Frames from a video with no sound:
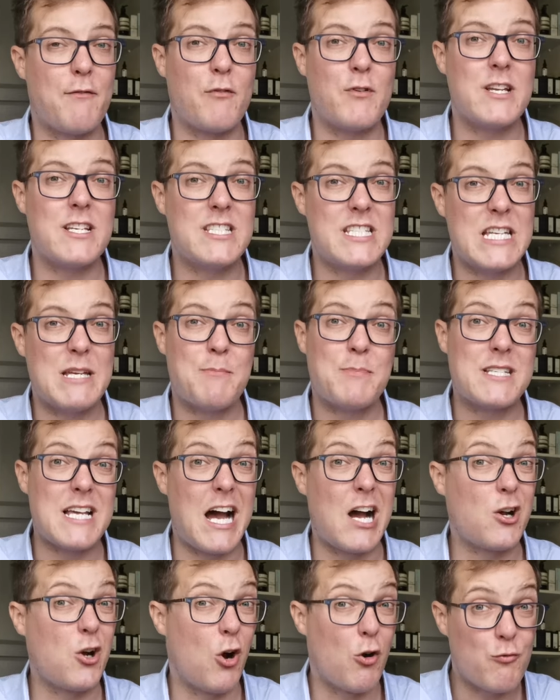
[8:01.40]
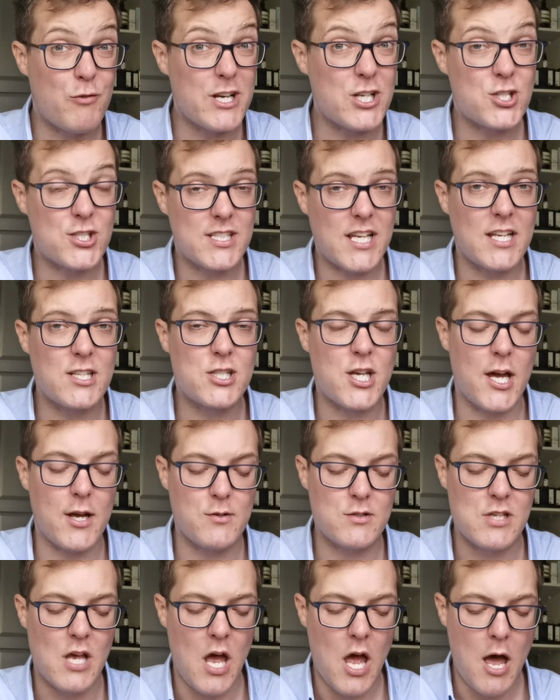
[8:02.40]
have very deep, dark or rich skin
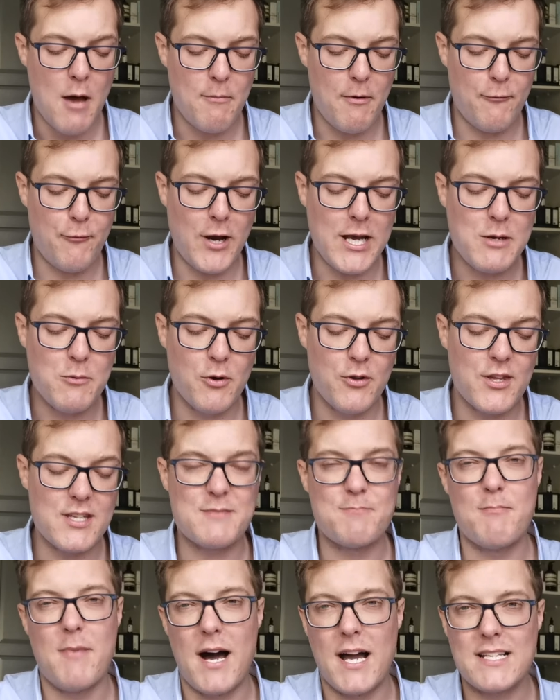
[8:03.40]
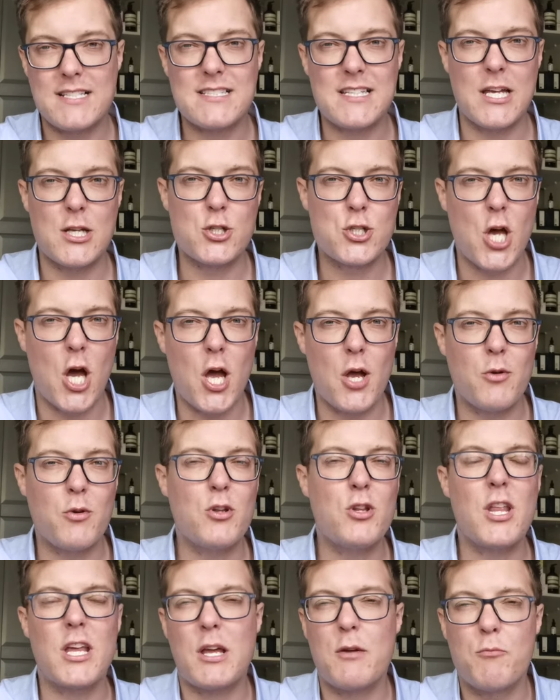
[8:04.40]
tones. But for anyone that's my skin
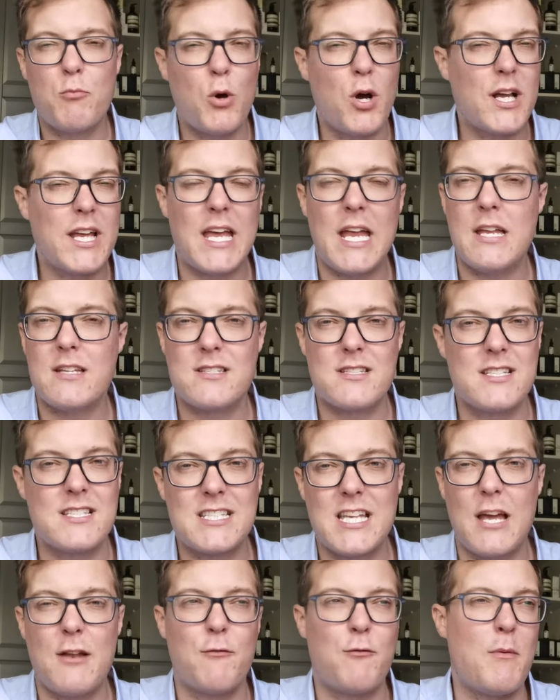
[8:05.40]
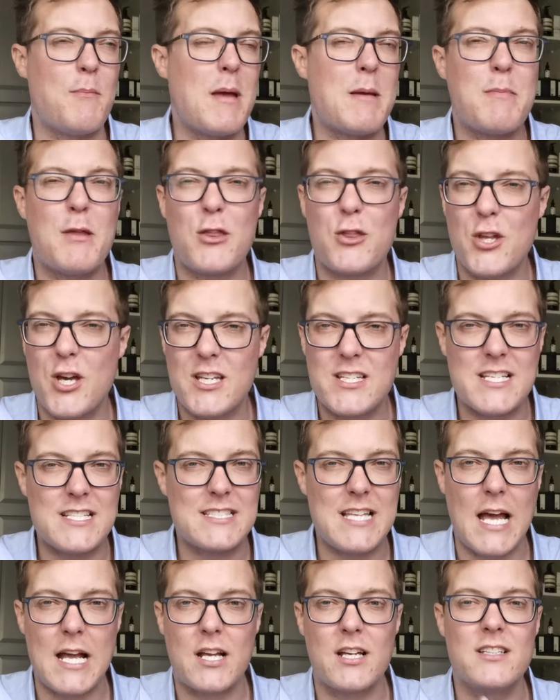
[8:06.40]
tone, they can work it into the skin for maybe 30
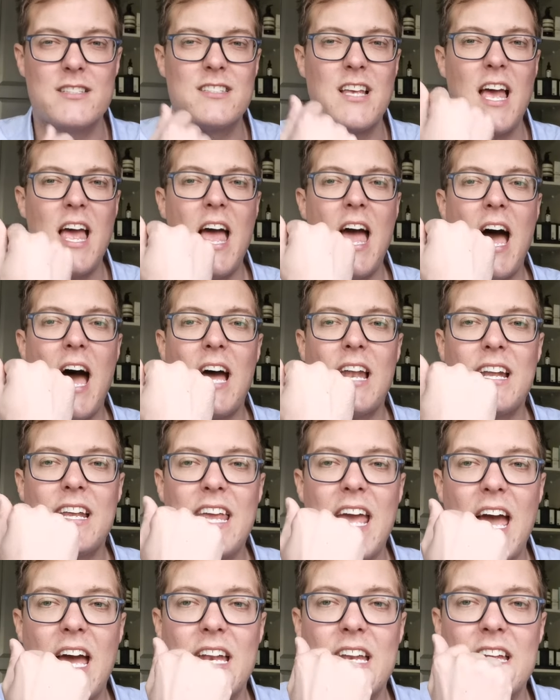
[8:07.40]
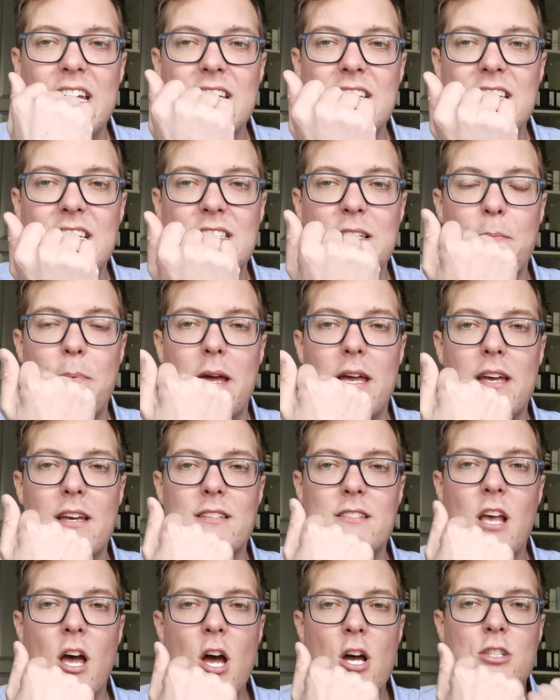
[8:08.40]
seconds and again it
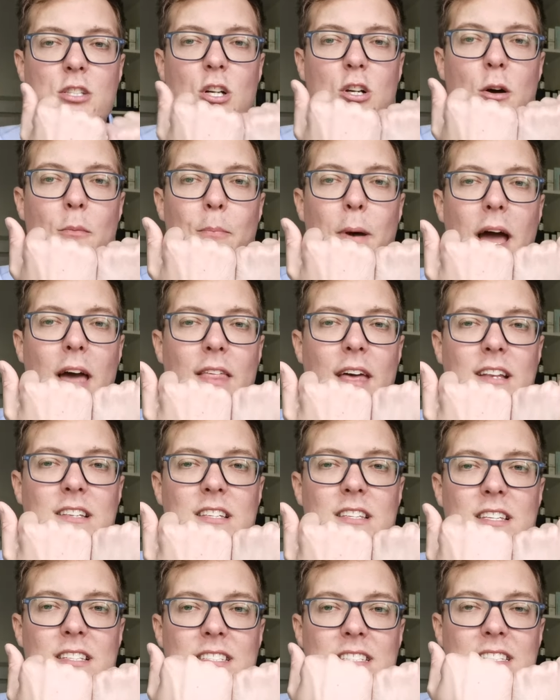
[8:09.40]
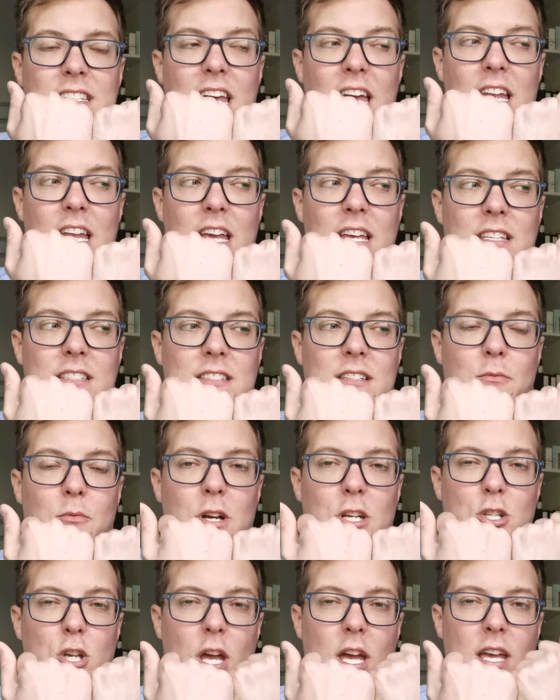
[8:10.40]
disappears. So compare that to the Skinnies,
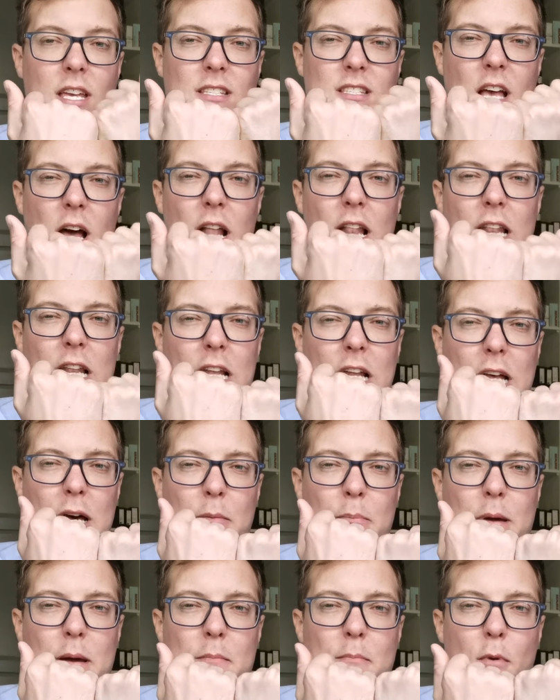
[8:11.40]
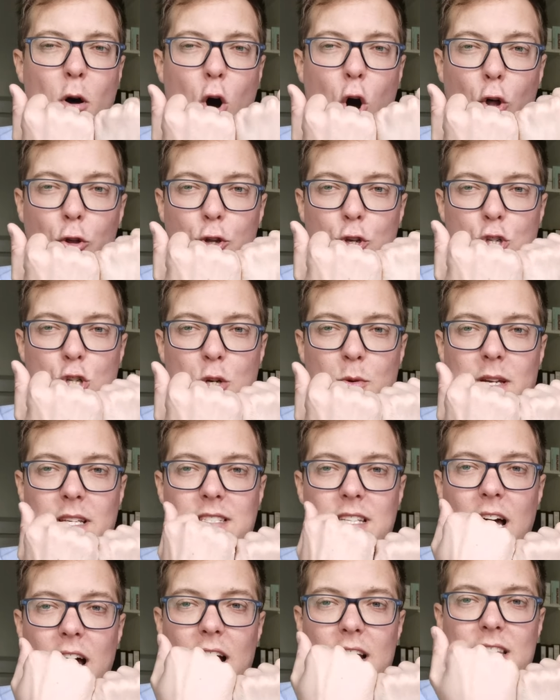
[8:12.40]
which is a little bit more on the dewy
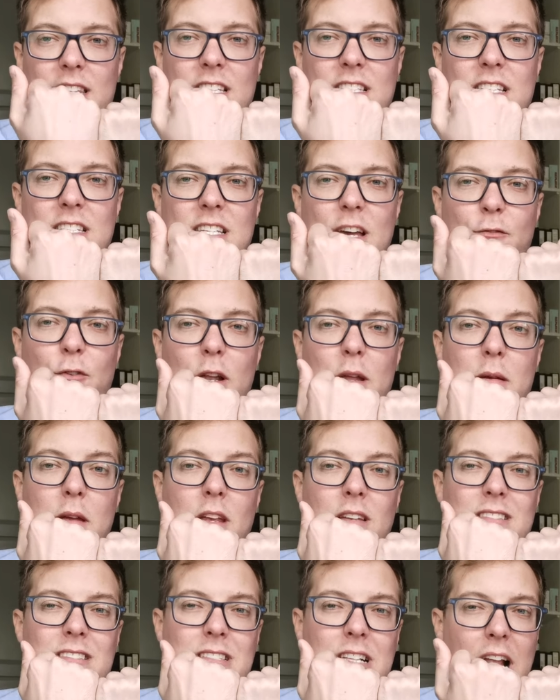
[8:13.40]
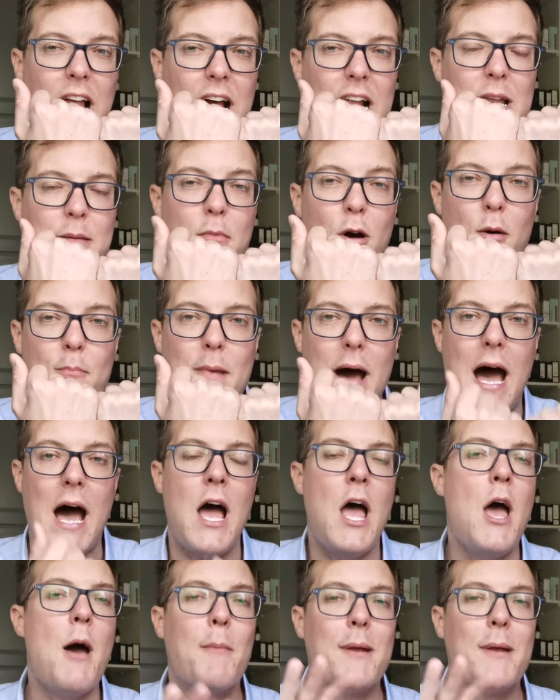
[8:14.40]
side. This is definitely slightly more matte,